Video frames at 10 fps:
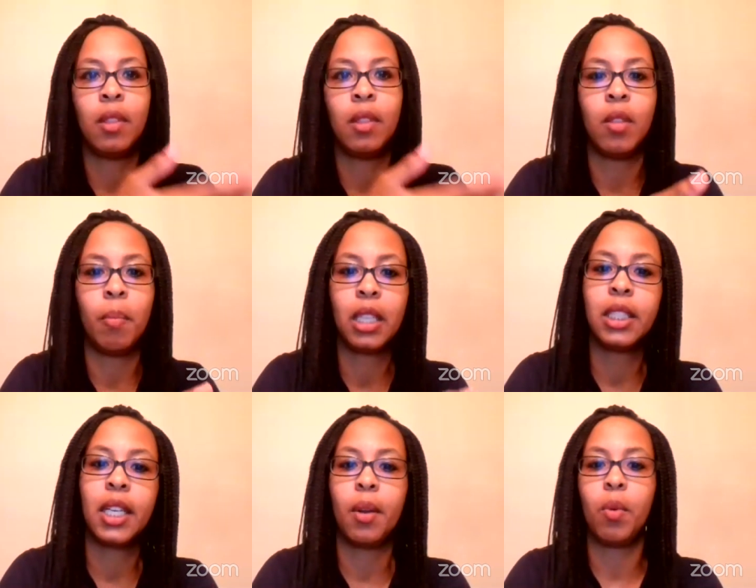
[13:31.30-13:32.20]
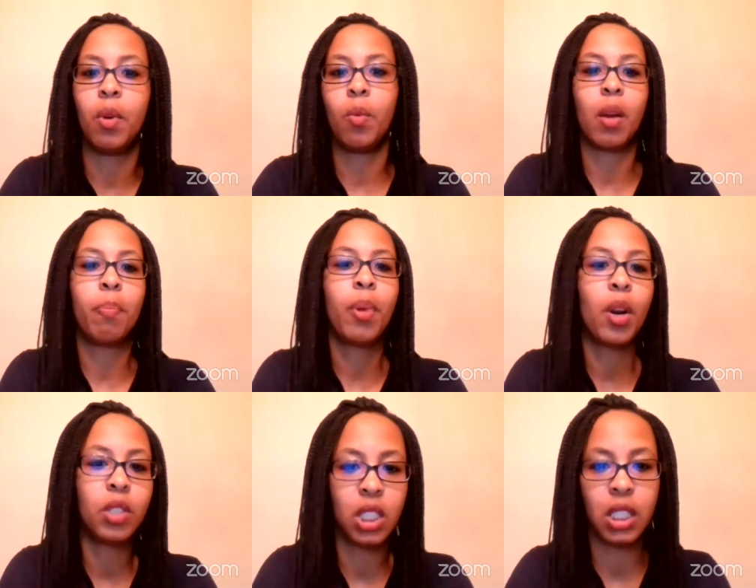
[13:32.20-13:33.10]
the military would want to
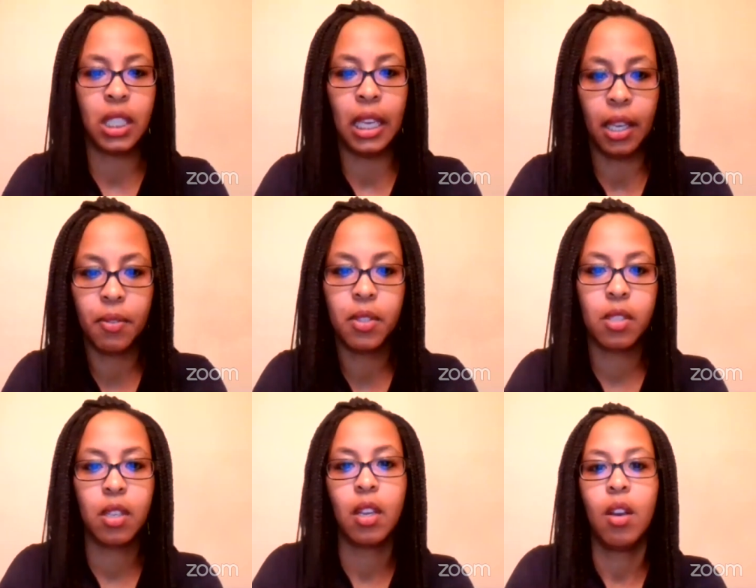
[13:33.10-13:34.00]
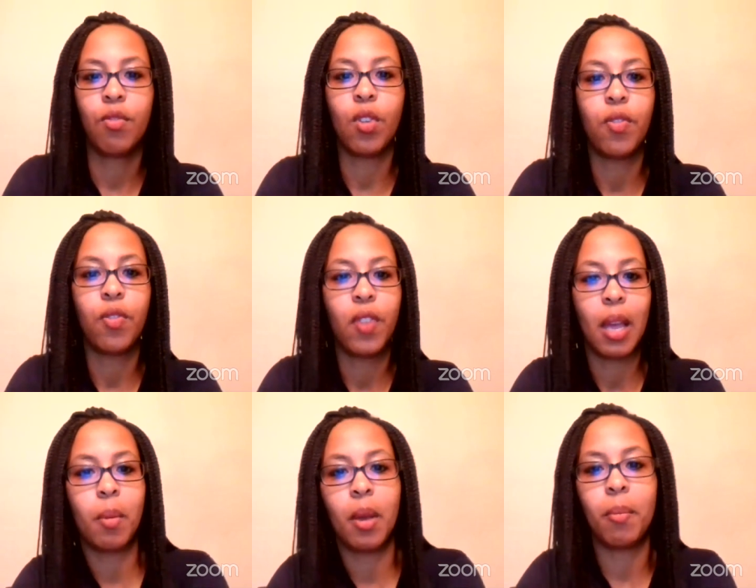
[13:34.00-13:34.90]
purchase gifts for family
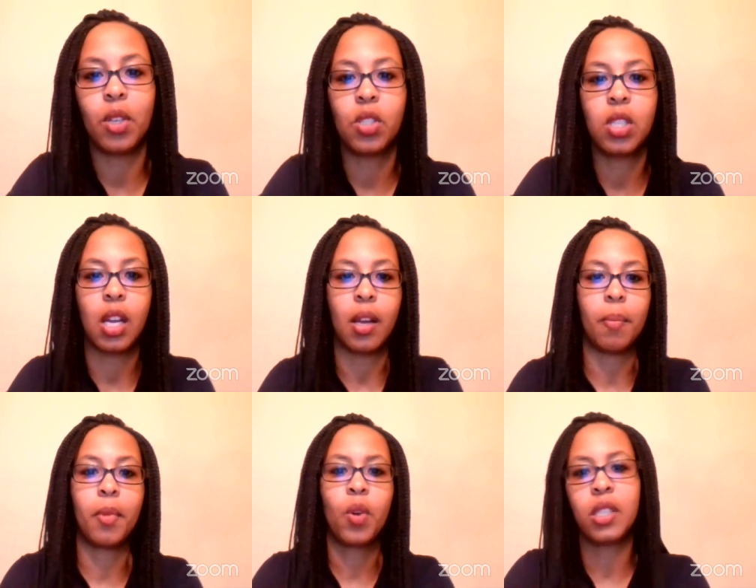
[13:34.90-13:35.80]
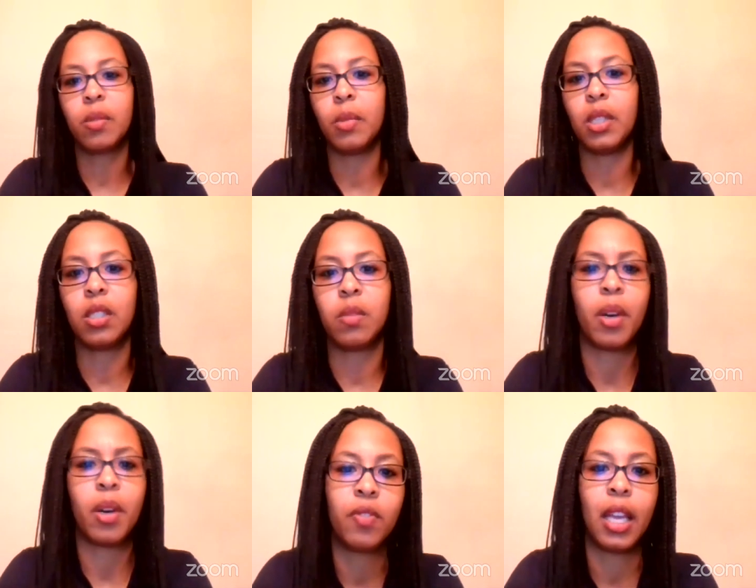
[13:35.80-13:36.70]
members, Christmas,
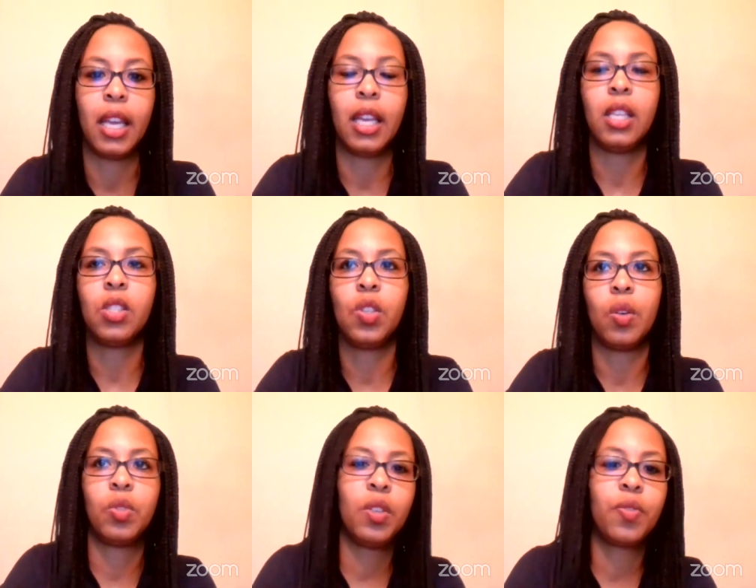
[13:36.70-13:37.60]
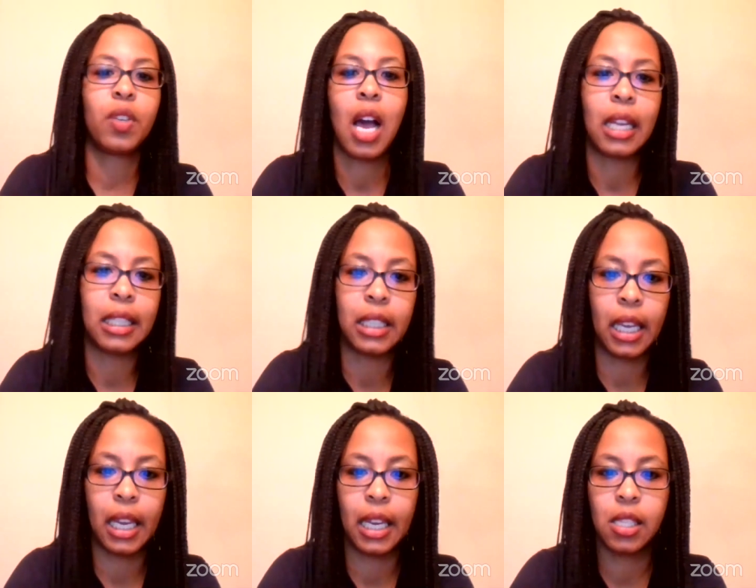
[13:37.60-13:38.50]
birthdays, different
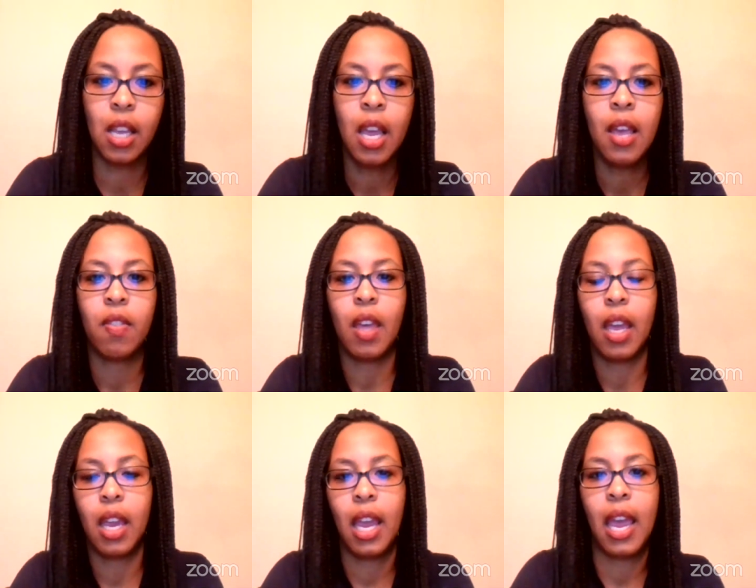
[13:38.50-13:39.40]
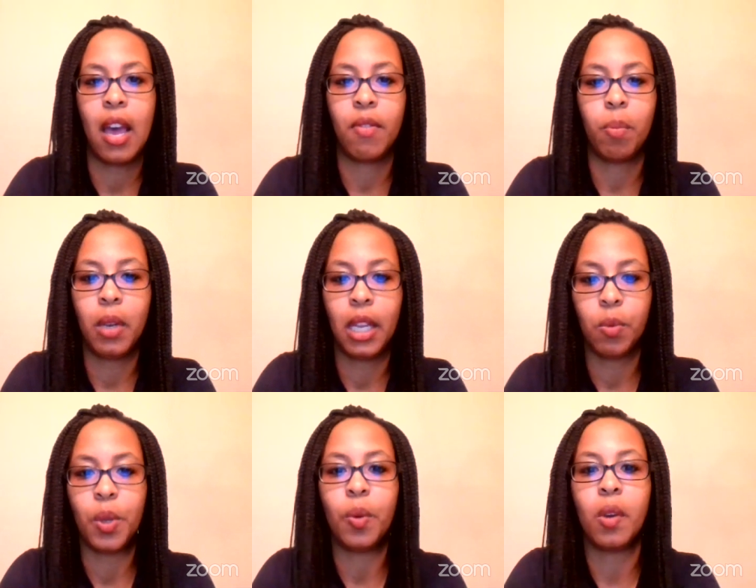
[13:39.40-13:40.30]
holidays. They have a place where
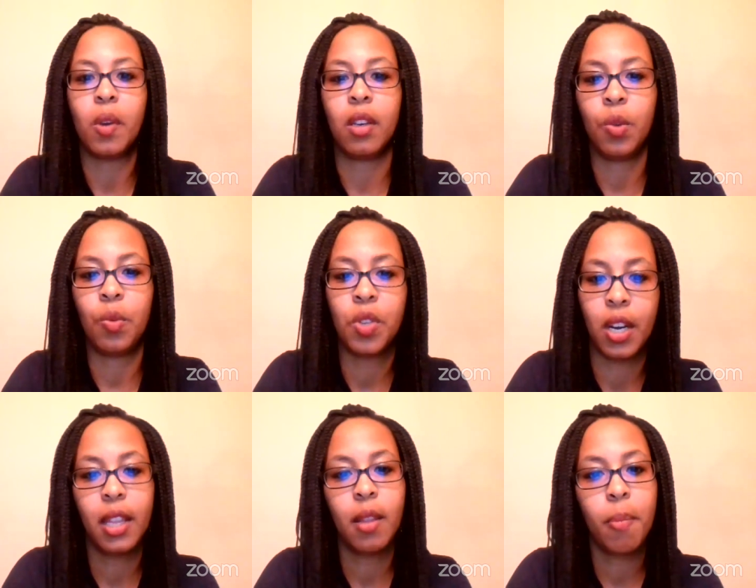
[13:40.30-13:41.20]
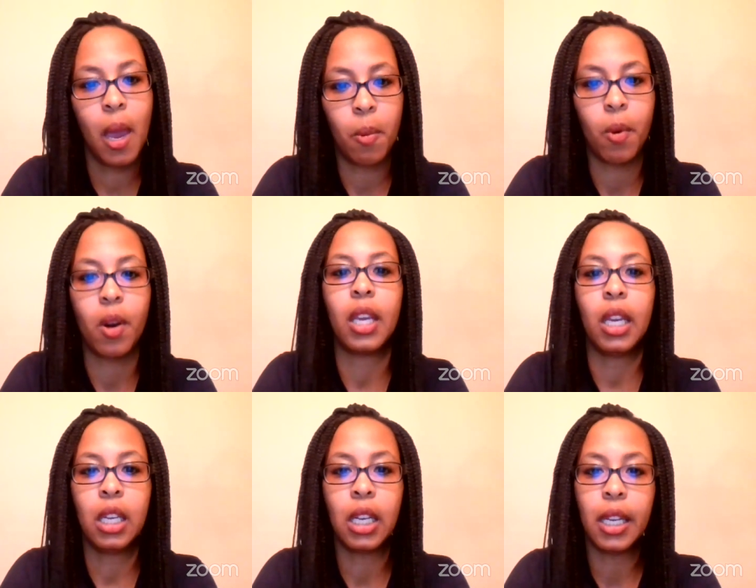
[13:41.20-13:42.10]
you turn in the paperwork,
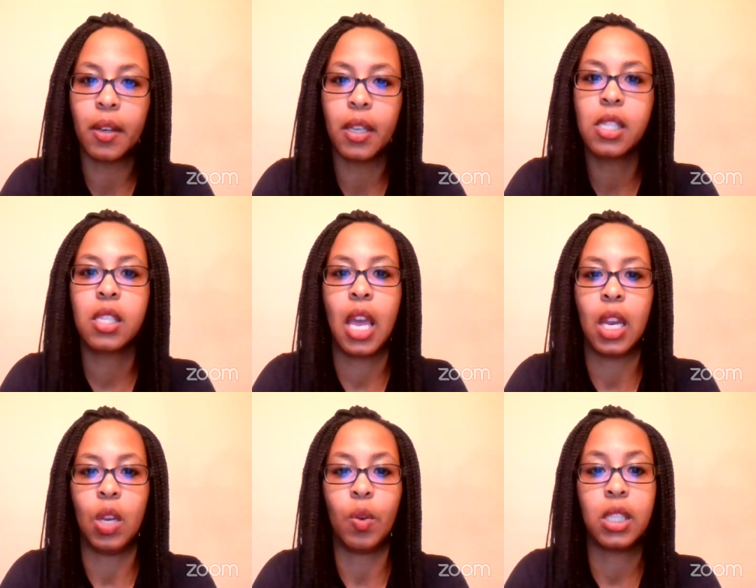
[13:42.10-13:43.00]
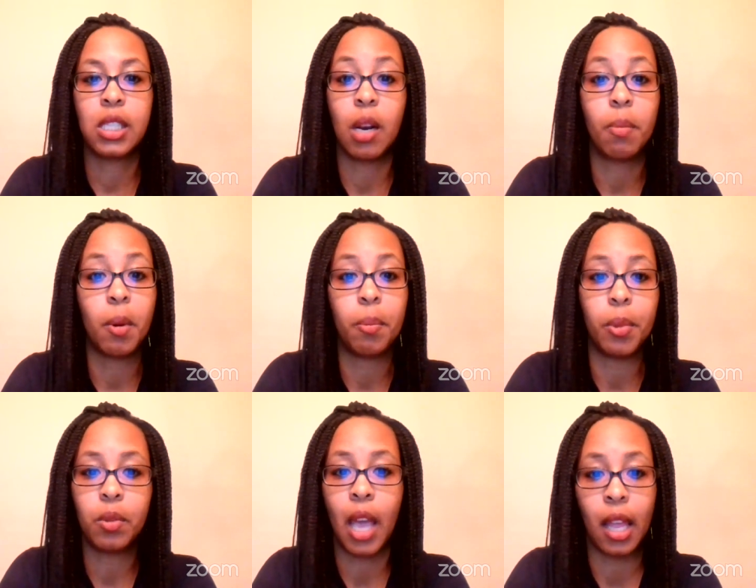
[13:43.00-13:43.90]
get clearance, and you can set up a booth
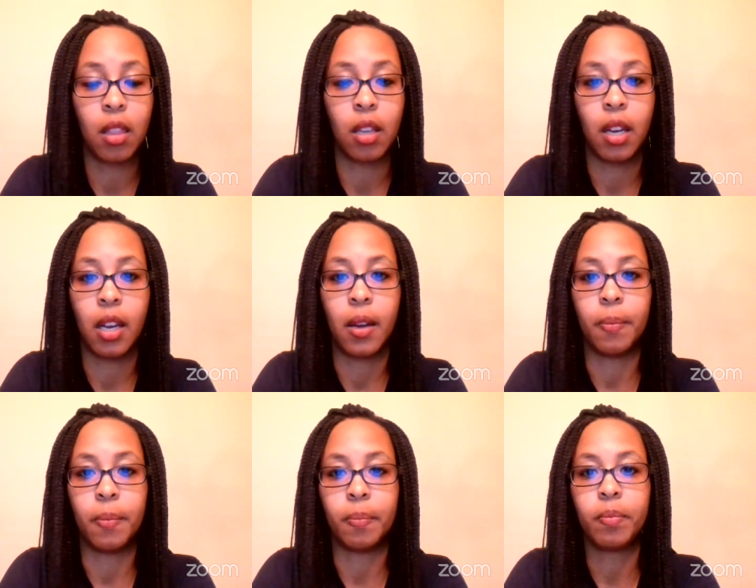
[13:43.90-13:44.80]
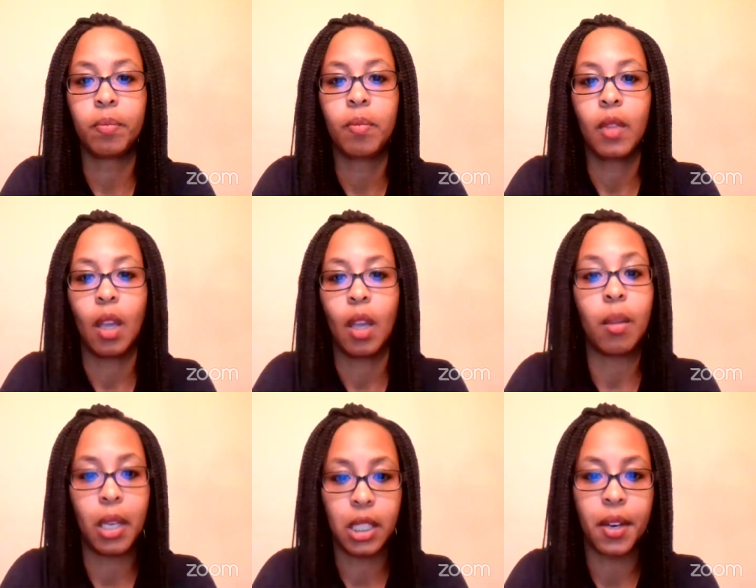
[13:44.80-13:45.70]
at the
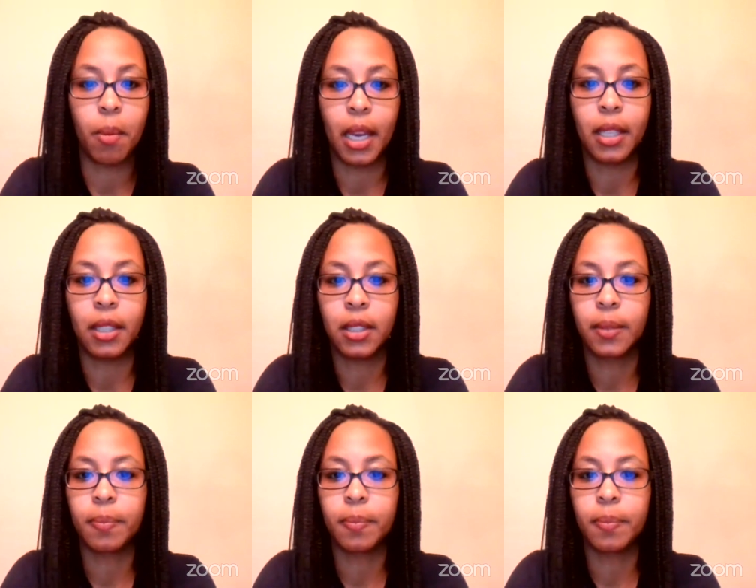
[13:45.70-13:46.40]
military base.